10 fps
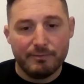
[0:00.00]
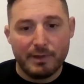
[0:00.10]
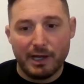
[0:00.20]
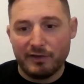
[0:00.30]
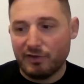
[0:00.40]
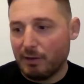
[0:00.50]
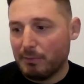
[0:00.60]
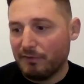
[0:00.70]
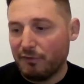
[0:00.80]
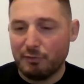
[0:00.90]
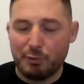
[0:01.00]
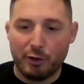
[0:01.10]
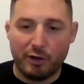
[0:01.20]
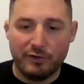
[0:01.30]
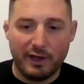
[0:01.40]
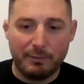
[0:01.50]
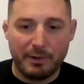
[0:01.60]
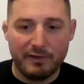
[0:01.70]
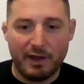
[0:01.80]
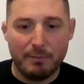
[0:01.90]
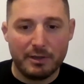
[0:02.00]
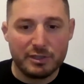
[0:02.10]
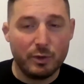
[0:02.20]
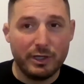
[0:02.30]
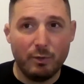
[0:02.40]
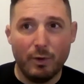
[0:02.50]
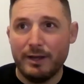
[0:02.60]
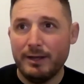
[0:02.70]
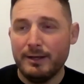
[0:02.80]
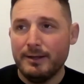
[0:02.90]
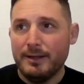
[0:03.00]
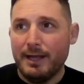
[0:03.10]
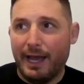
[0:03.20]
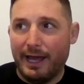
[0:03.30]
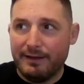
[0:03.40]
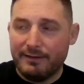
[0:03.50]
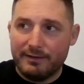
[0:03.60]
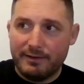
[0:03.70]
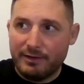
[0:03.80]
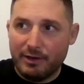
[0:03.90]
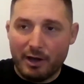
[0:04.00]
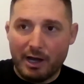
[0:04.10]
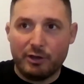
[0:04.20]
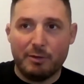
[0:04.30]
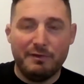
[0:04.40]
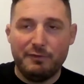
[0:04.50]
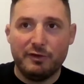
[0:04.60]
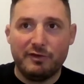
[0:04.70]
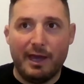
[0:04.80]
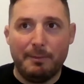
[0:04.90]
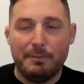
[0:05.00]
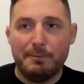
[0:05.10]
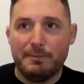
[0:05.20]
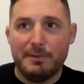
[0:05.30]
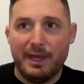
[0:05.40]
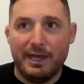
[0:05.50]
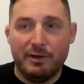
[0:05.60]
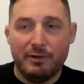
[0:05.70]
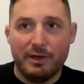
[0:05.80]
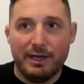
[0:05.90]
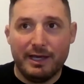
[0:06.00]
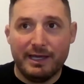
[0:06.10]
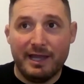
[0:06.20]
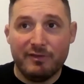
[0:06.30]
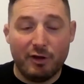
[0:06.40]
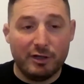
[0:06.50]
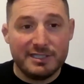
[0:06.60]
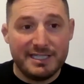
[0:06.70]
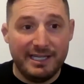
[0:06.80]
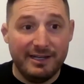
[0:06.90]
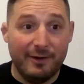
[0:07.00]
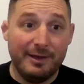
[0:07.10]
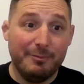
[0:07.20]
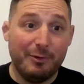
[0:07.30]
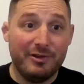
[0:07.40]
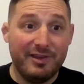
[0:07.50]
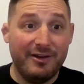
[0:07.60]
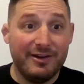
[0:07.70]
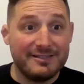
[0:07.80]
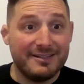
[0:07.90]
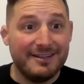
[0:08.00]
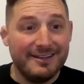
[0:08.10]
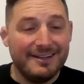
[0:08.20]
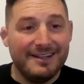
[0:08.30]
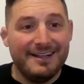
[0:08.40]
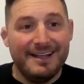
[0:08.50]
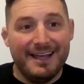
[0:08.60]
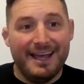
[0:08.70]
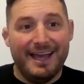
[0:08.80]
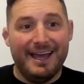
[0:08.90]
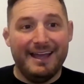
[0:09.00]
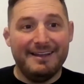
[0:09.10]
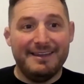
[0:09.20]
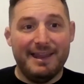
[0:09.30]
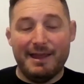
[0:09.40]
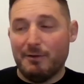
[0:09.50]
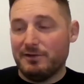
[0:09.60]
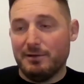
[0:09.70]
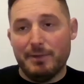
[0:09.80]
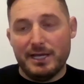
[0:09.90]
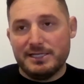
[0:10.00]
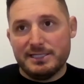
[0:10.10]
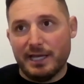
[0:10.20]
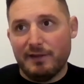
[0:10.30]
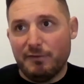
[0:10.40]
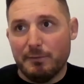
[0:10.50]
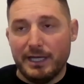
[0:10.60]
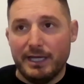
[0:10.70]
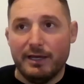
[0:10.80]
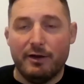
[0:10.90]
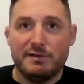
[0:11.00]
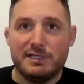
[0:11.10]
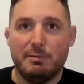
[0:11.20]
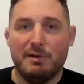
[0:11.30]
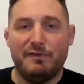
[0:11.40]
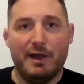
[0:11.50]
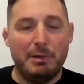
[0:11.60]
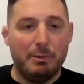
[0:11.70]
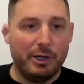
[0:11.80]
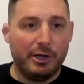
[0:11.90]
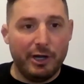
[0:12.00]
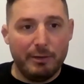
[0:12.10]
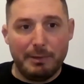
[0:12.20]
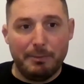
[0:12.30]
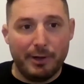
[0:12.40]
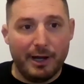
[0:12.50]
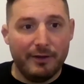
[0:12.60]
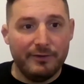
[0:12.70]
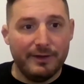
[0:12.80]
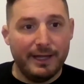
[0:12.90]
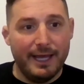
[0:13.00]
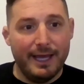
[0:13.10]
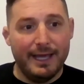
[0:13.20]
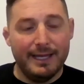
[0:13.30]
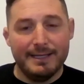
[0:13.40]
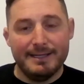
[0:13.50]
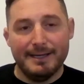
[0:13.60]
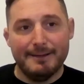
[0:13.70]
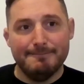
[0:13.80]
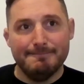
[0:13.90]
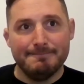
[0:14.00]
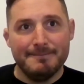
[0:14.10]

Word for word: I signed my first pro contract by the time I was 21, and you know, I got my first cap in against Argentina in Buenos Aires, and that was an amazing day for me. Obviously, my family were incredibly proud, and um,